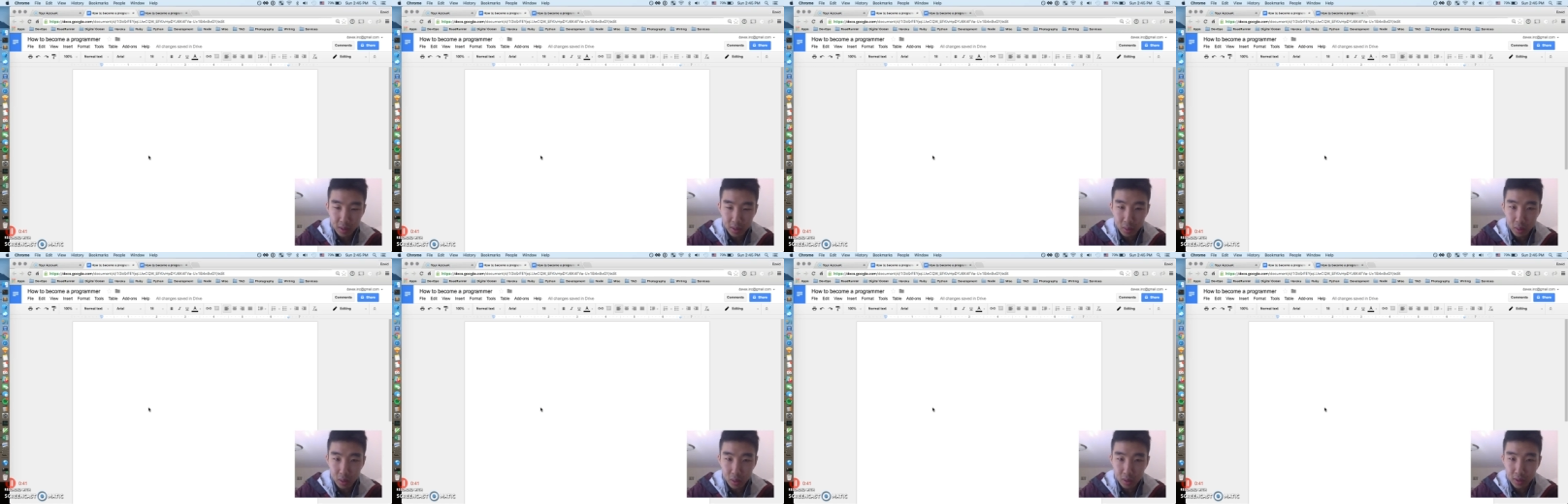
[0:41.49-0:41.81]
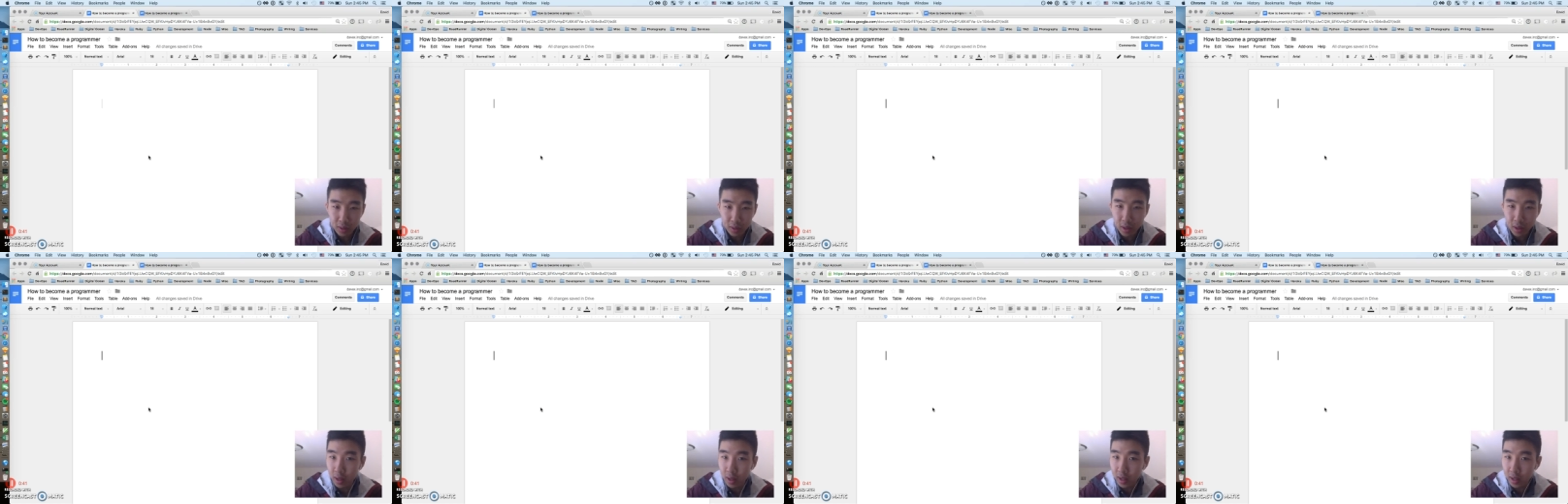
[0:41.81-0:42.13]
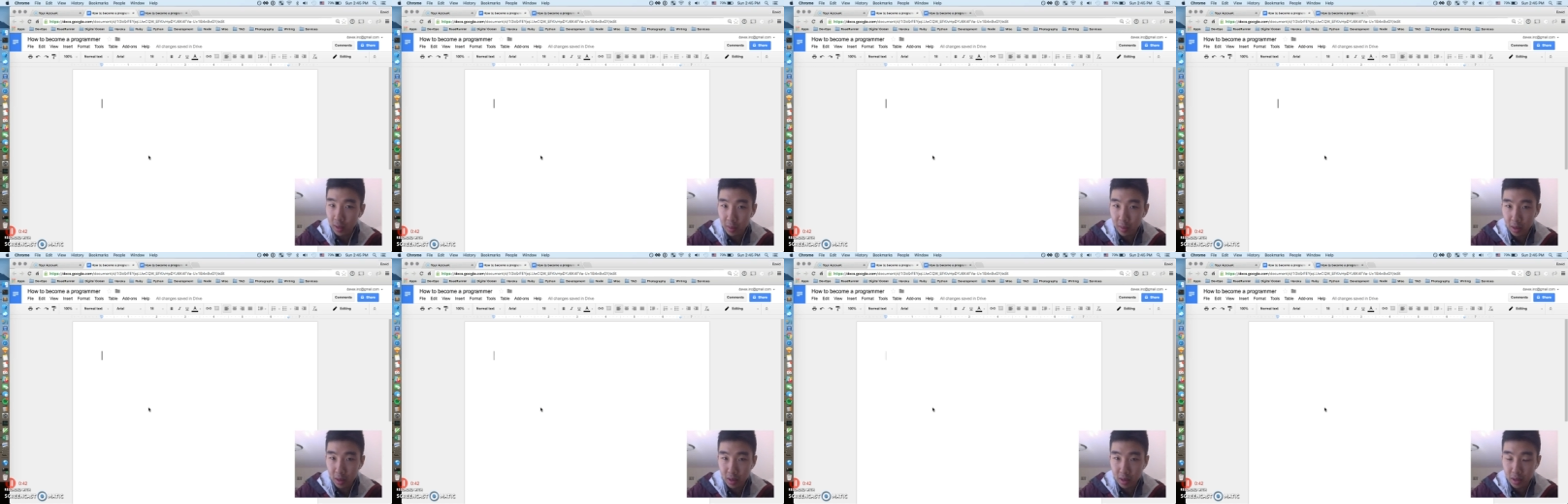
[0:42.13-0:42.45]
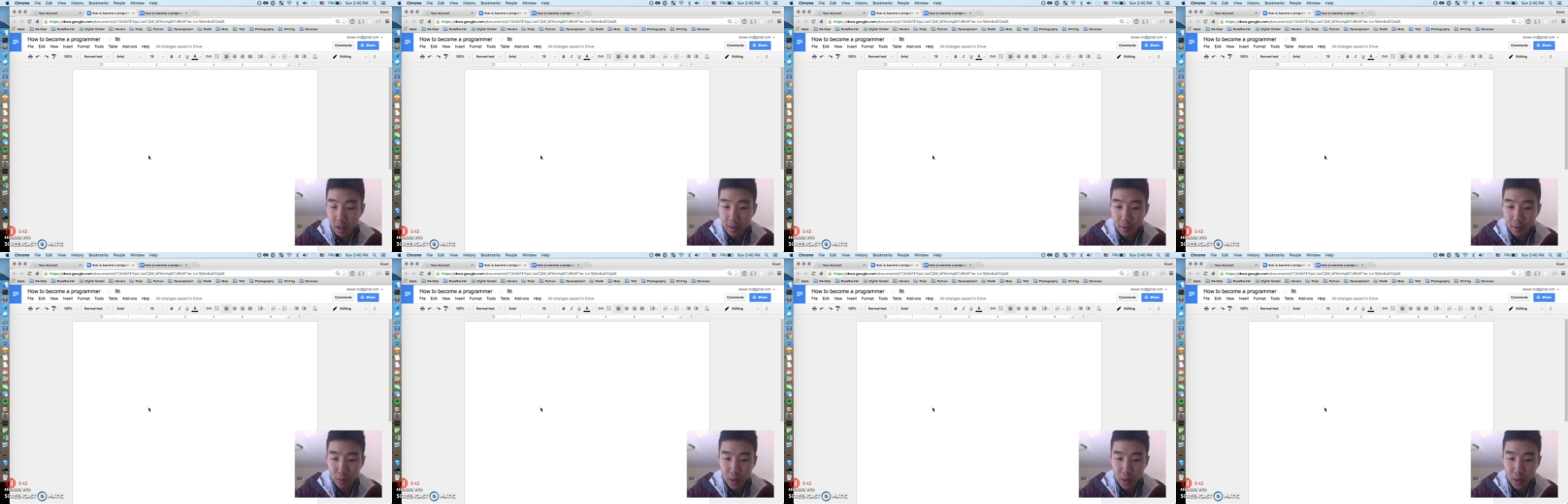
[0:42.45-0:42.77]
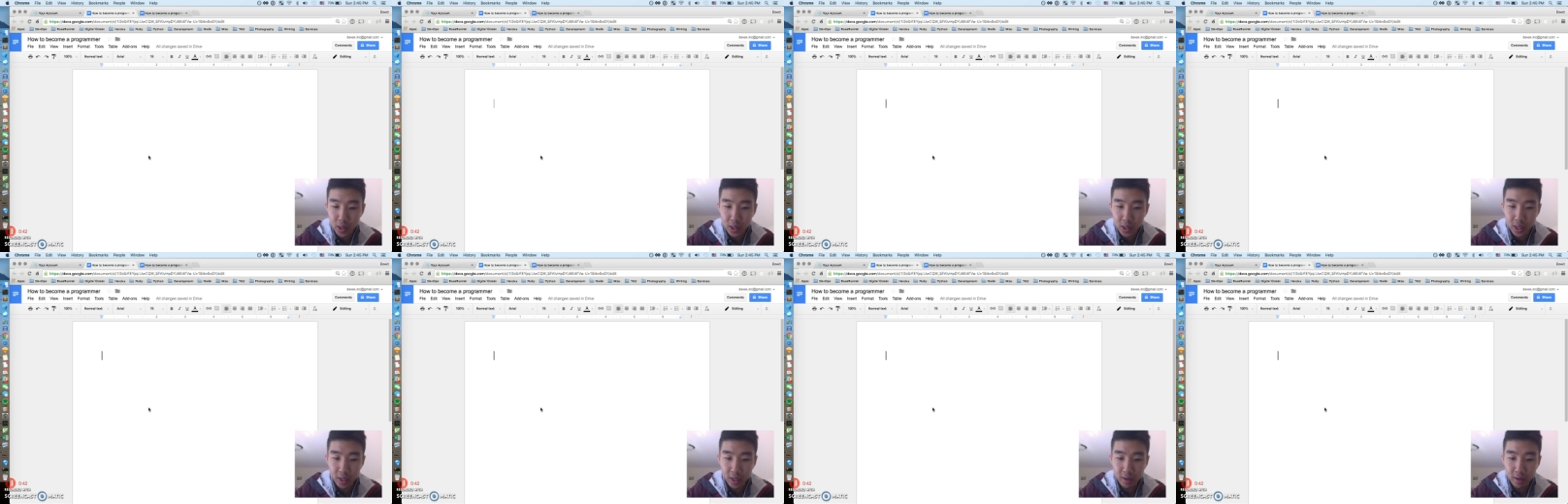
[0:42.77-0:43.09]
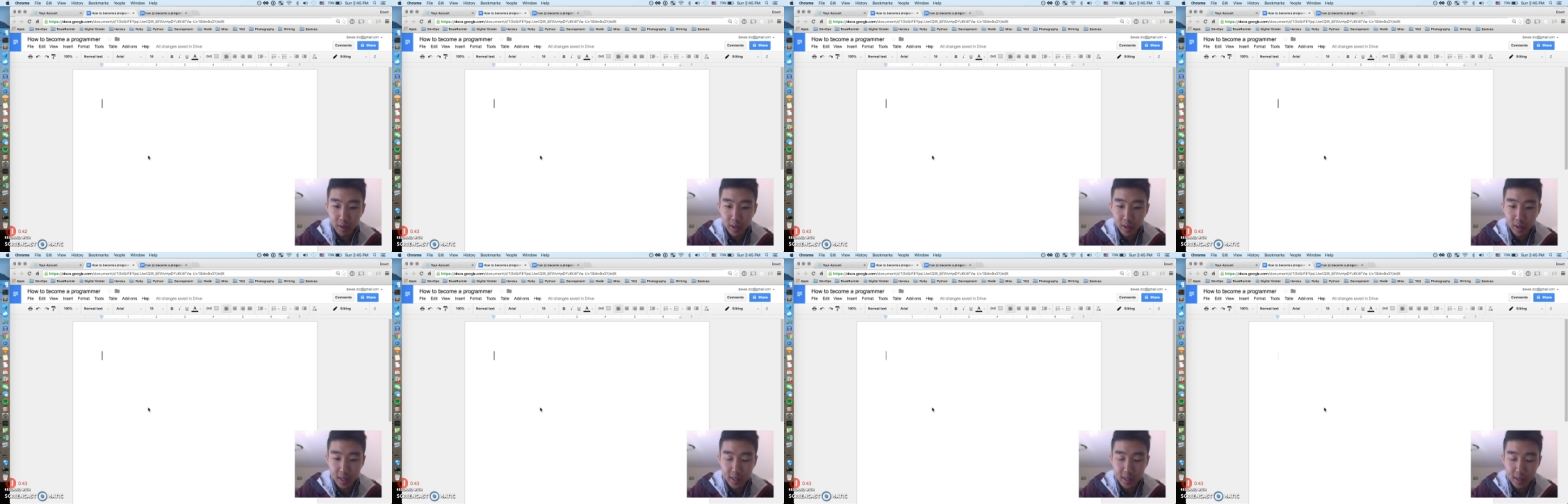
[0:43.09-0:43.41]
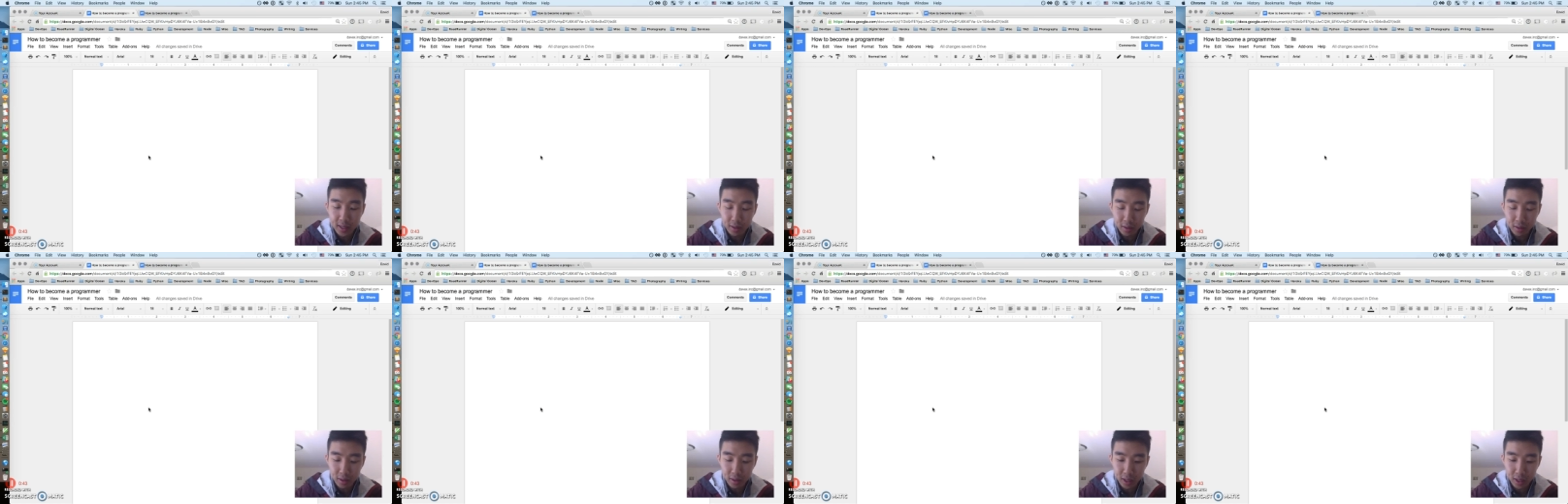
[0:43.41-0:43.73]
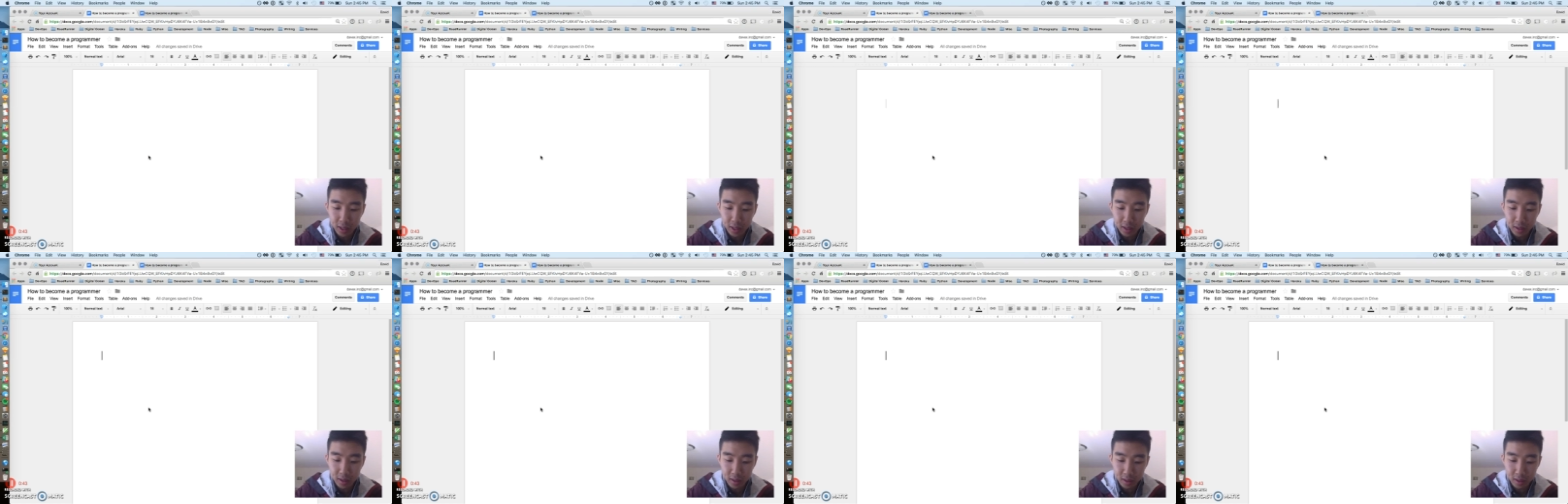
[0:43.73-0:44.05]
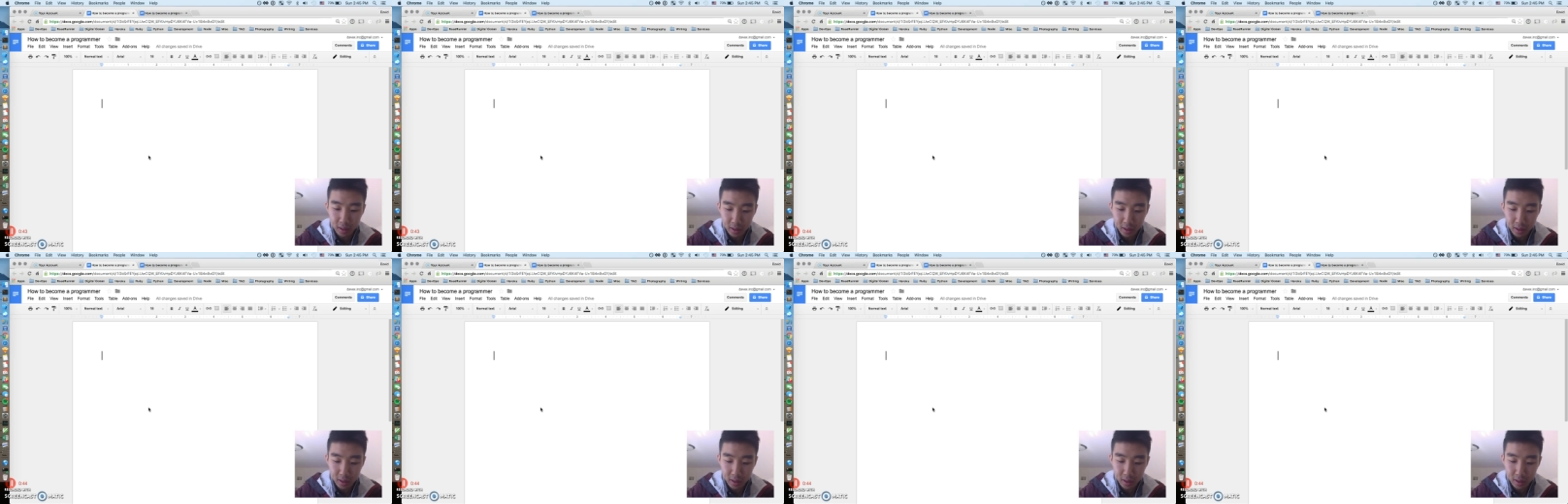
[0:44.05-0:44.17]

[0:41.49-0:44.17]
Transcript: or talking about software engineering, I still think